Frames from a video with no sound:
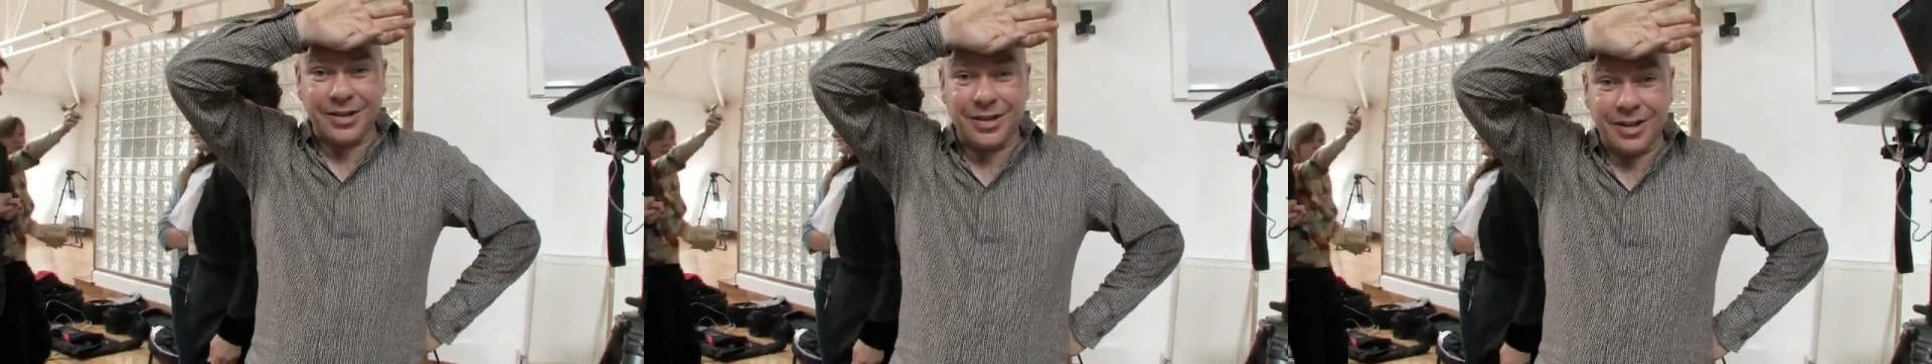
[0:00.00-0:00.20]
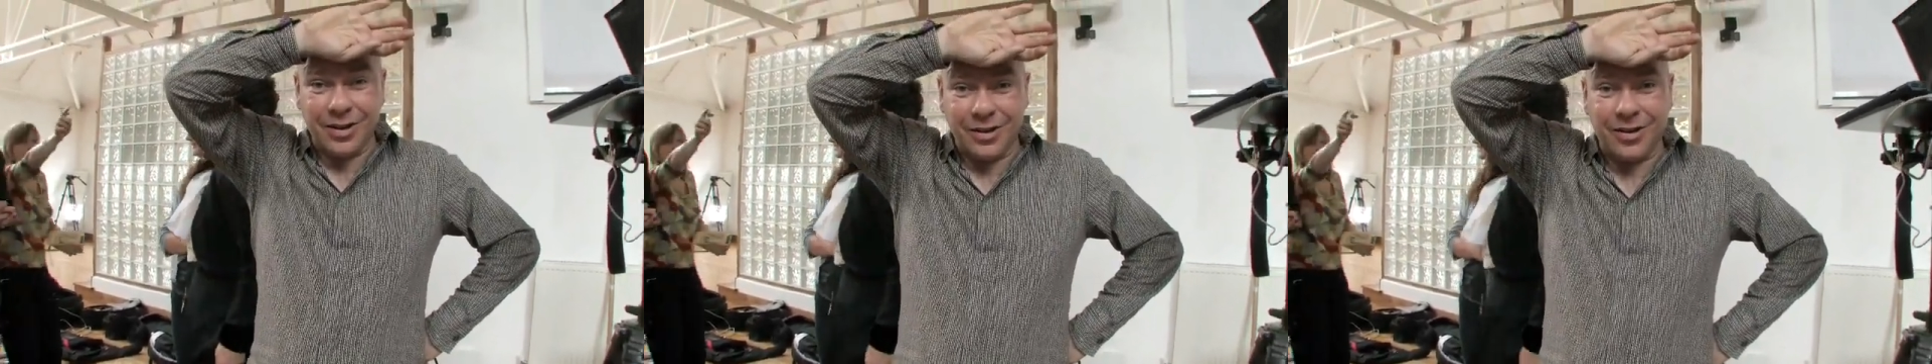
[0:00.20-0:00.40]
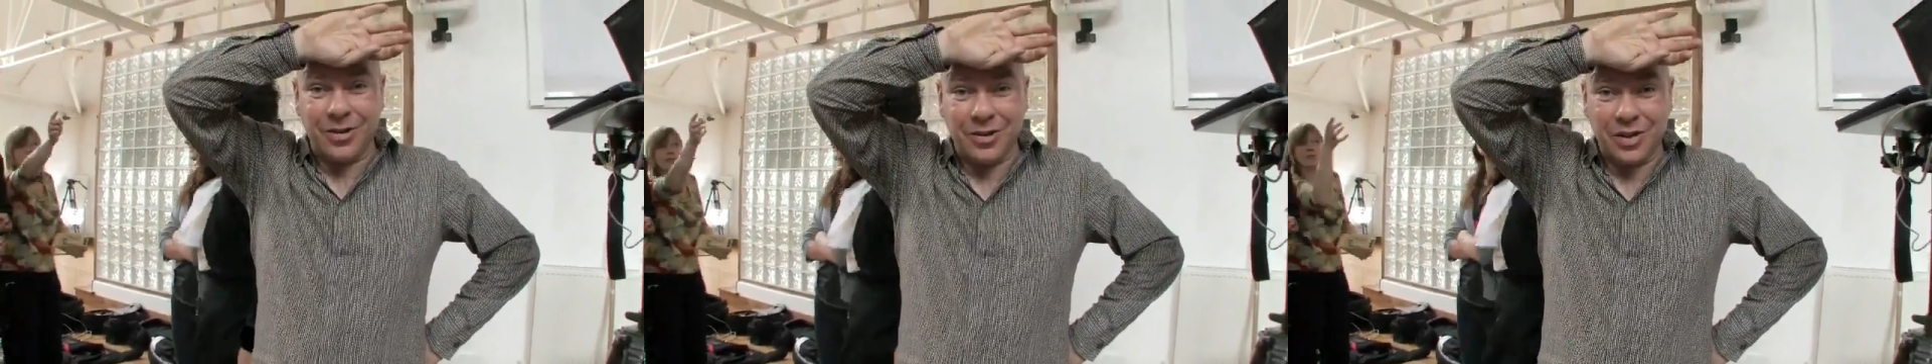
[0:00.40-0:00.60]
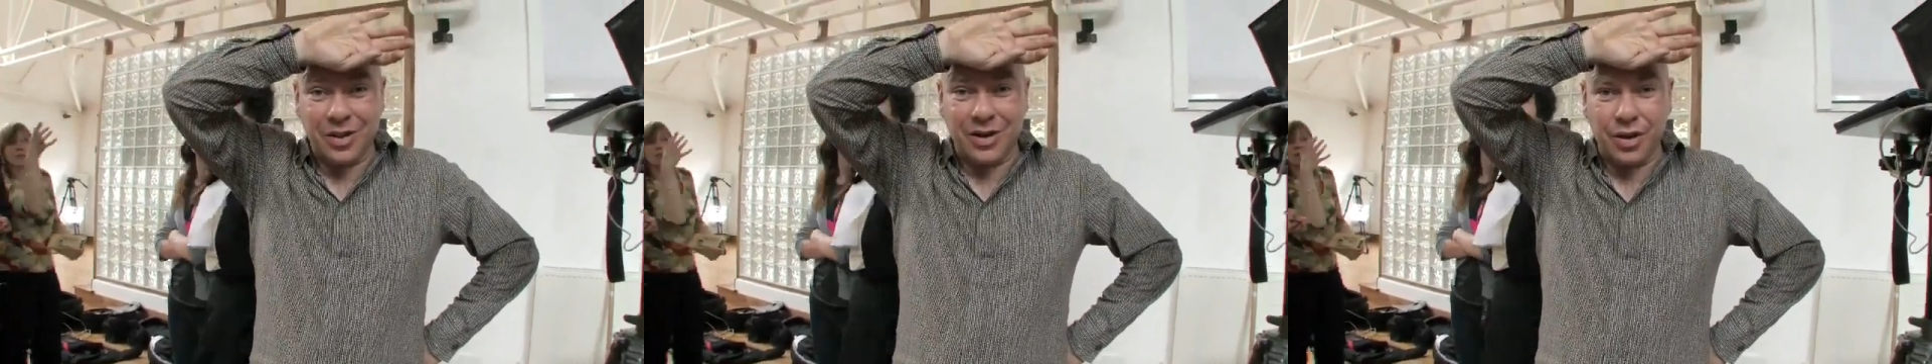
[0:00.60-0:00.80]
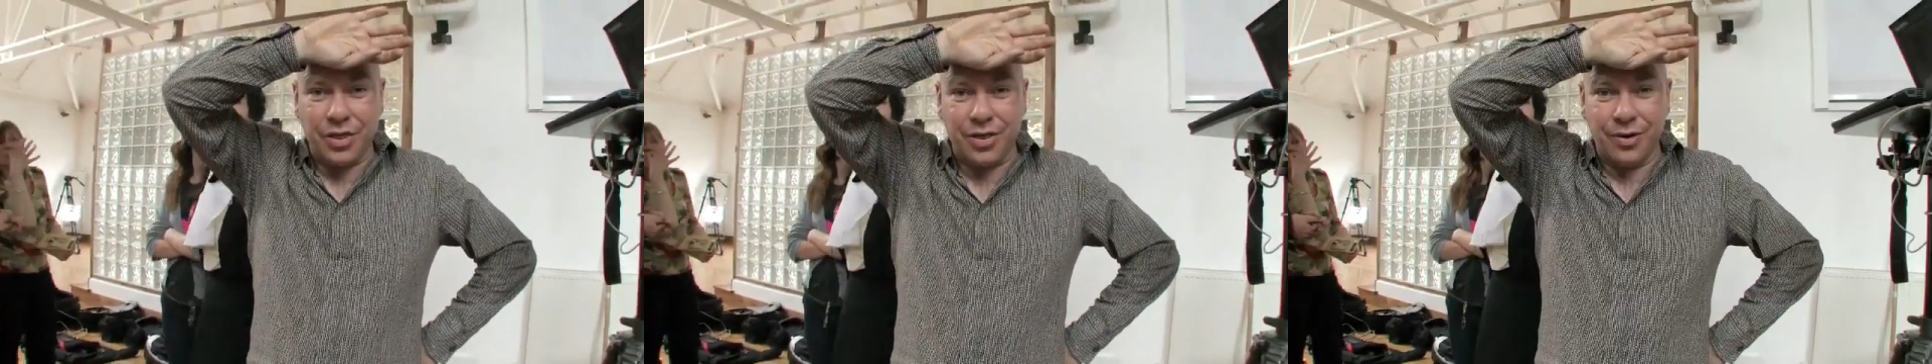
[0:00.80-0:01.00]
lot longer
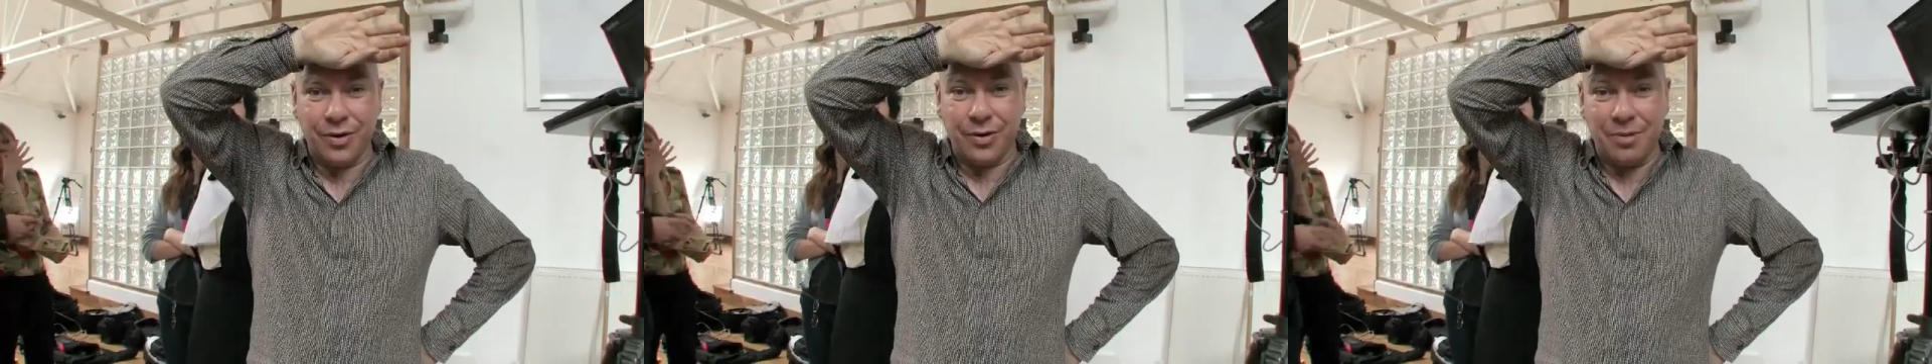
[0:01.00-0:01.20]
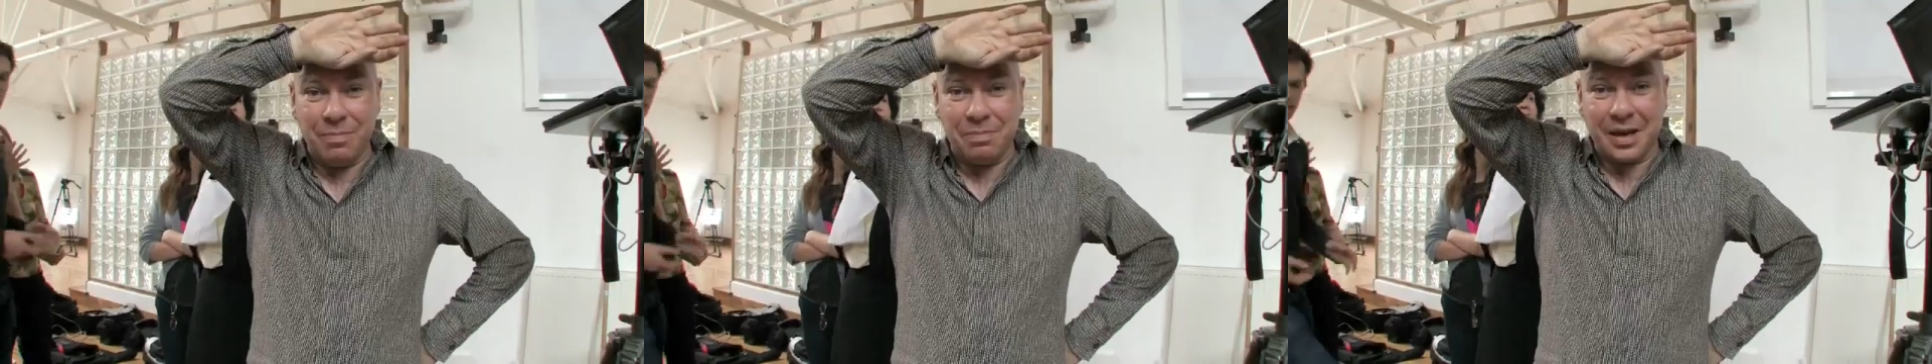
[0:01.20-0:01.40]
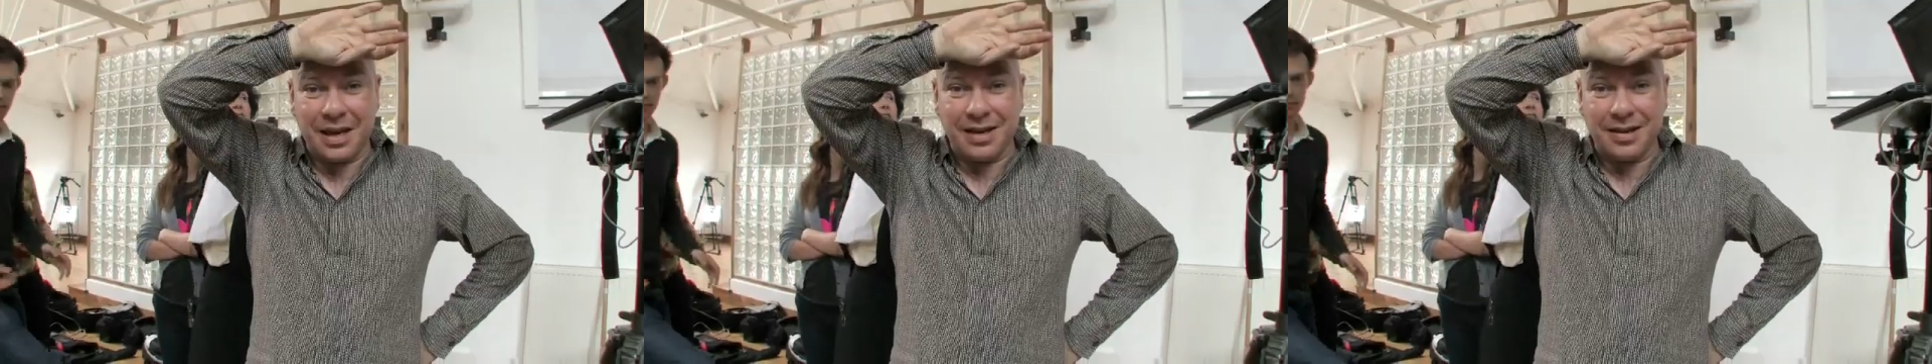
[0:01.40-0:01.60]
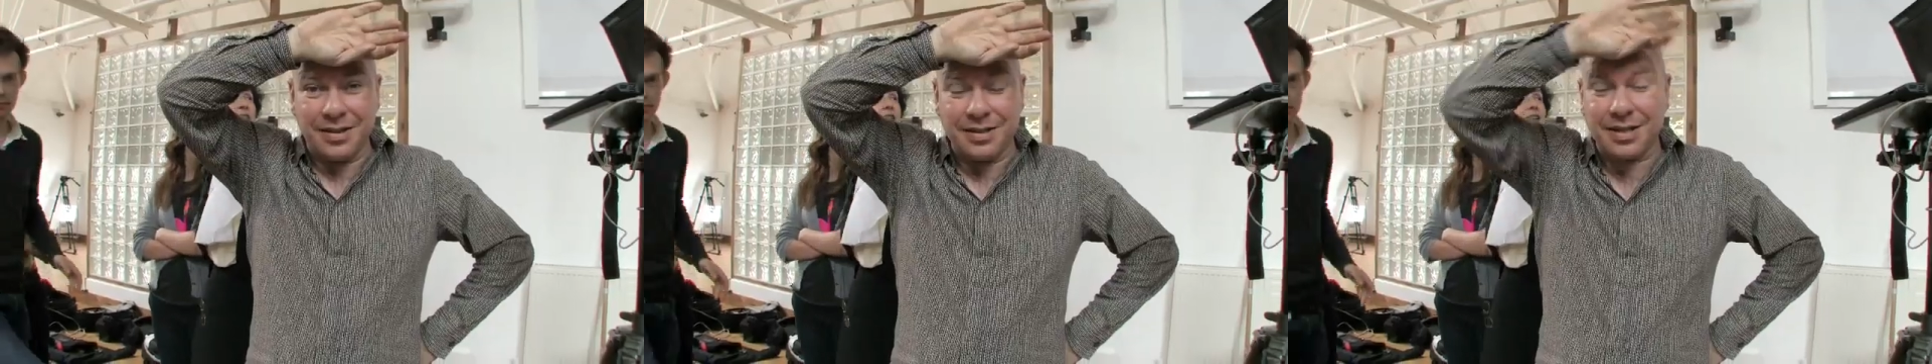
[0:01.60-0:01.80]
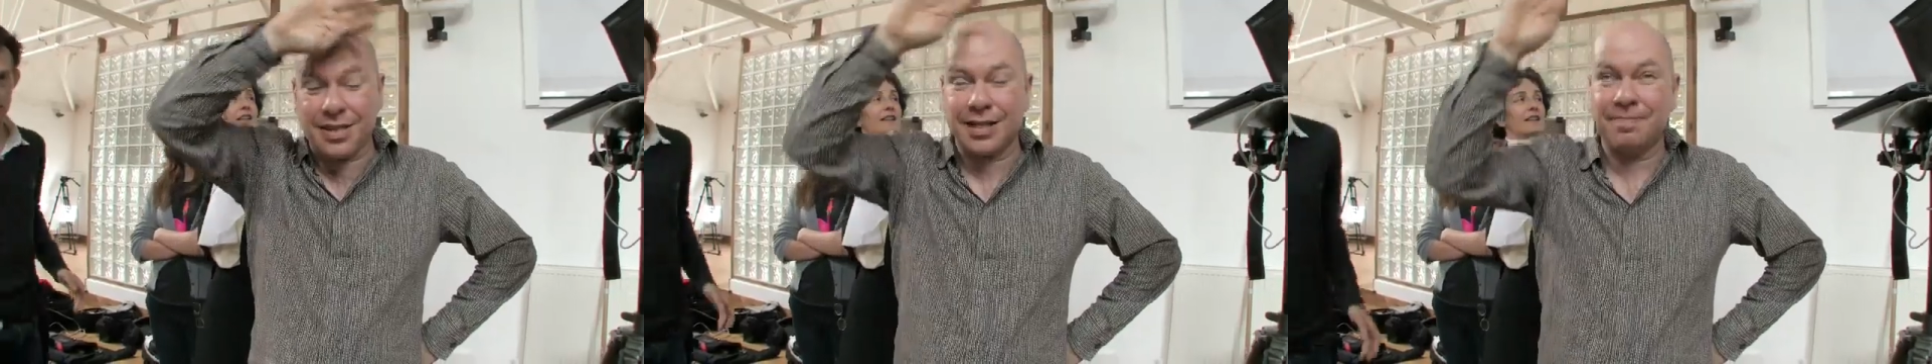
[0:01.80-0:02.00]
than I thought,
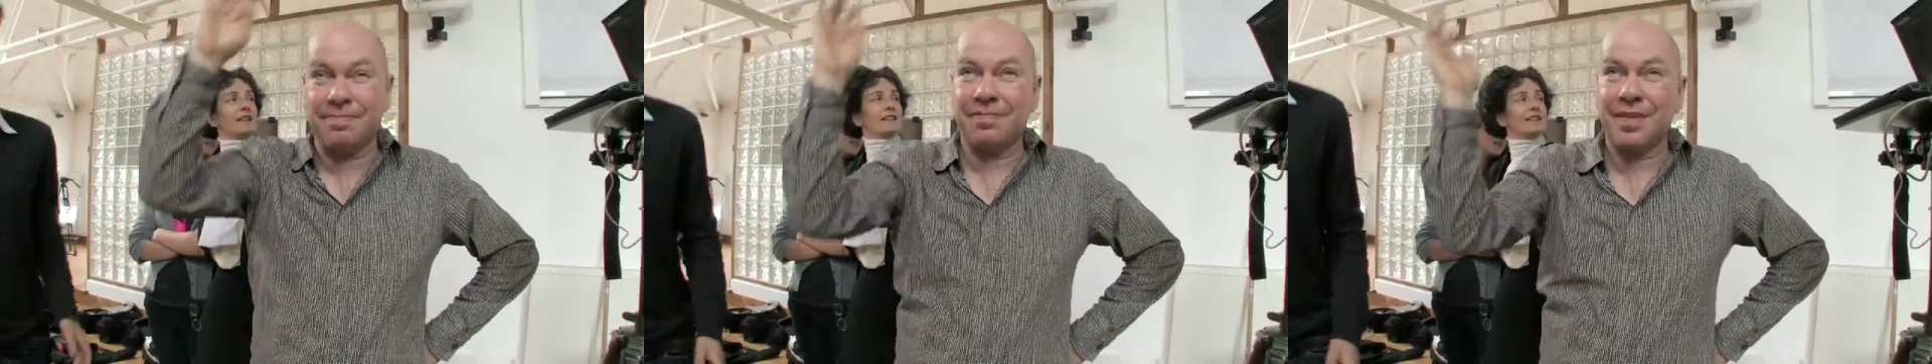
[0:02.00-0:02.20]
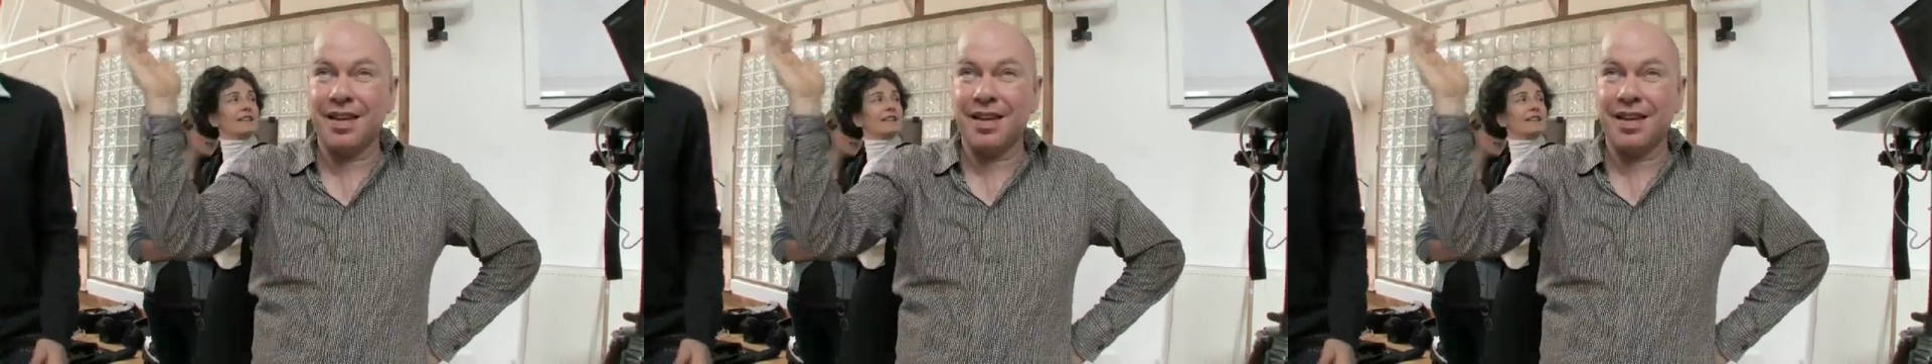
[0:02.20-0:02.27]
because